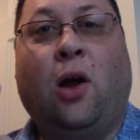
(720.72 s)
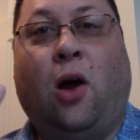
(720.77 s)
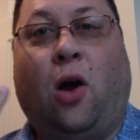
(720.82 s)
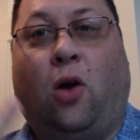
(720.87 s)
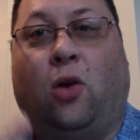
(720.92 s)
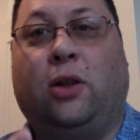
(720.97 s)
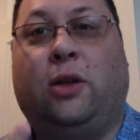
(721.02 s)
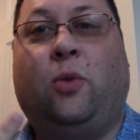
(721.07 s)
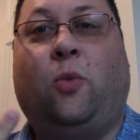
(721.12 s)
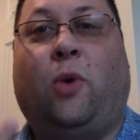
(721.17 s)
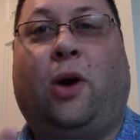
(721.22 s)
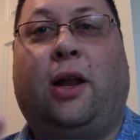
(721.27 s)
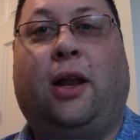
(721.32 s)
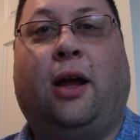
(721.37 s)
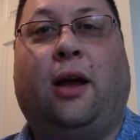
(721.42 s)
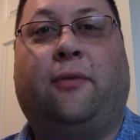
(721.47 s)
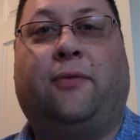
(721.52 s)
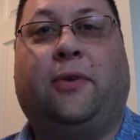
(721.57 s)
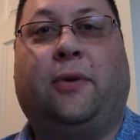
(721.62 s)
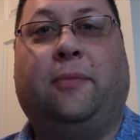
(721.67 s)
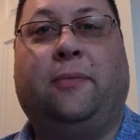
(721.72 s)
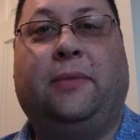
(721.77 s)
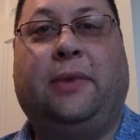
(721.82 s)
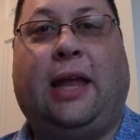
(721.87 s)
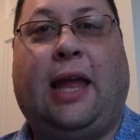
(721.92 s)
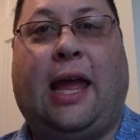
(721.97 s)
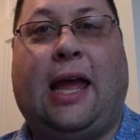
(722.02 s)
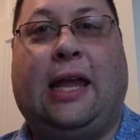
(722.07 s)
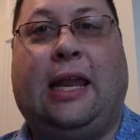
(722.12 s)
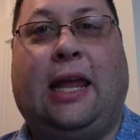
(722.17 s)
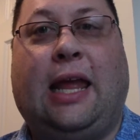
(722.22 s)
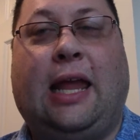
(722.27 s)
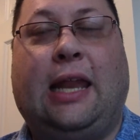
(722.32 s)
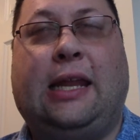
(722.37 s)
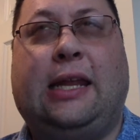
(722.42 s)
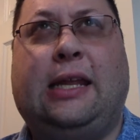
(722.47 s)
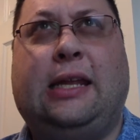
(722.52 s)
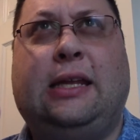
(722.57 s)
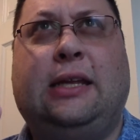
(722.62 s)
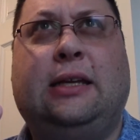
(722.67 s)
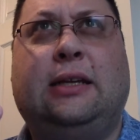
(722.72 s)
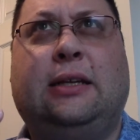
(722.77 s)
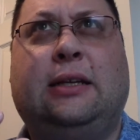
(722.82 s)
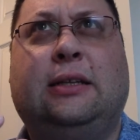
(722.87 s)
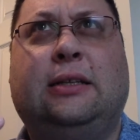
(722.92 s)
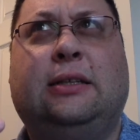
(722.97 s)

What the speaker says: Only one of them had any